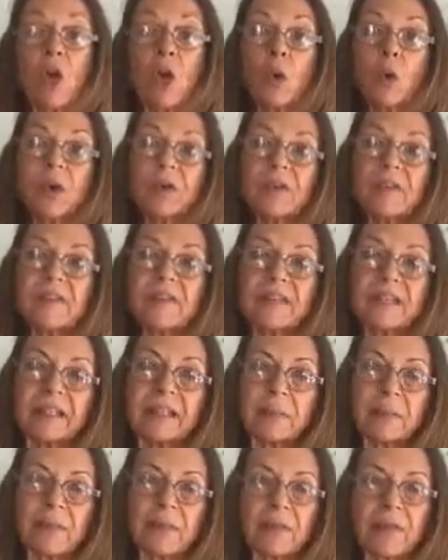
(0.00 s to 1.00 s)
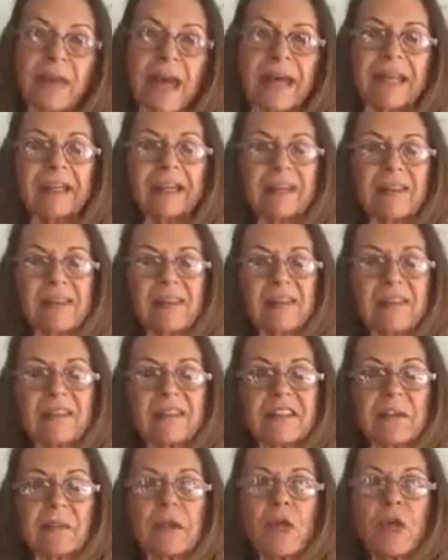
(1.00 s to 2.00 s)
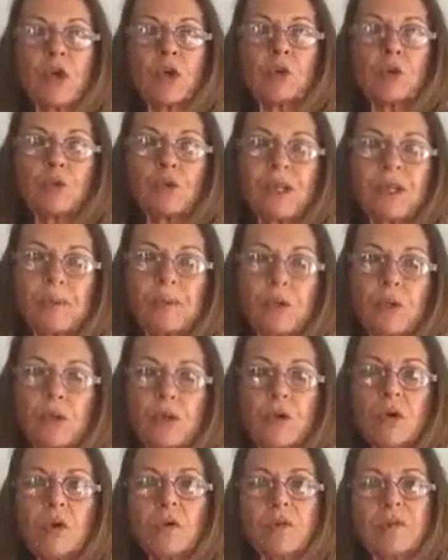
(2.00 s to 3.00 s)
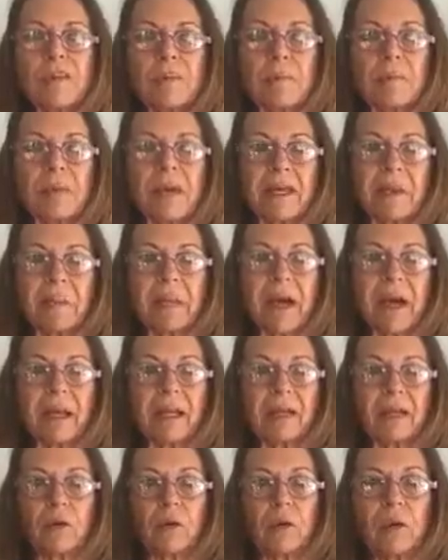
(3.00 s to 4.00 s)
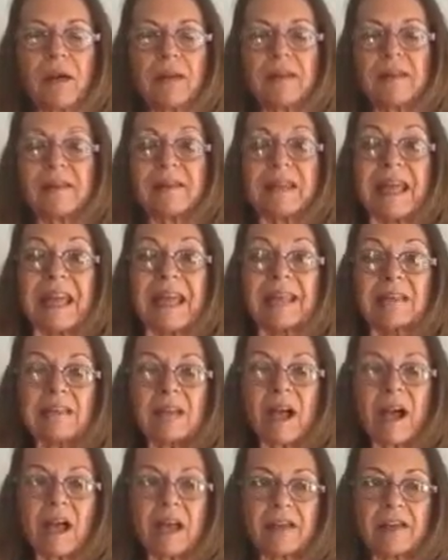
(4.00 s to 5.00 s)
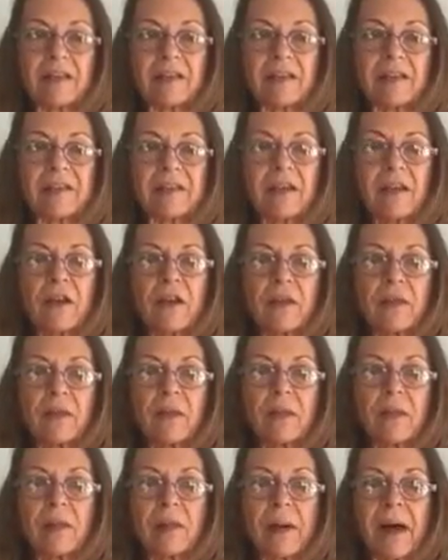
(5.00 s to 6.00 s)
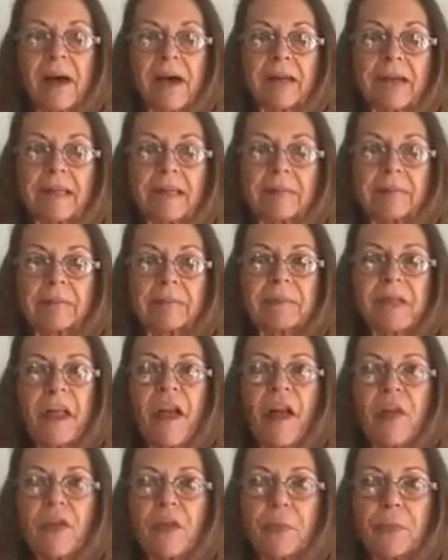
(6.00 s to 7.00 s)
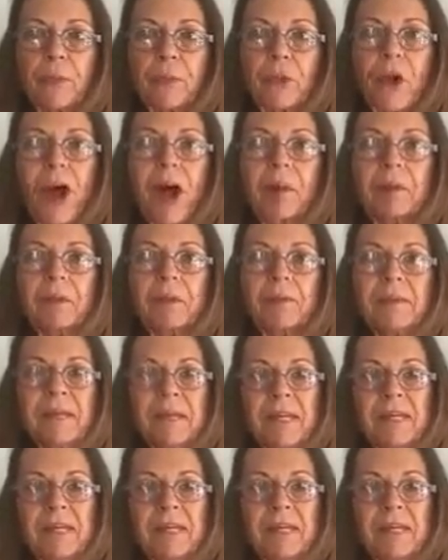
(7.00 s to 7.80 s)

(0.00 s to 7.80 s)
whereas the lymphatic system removes metabolic waste and toxins from the body. The problem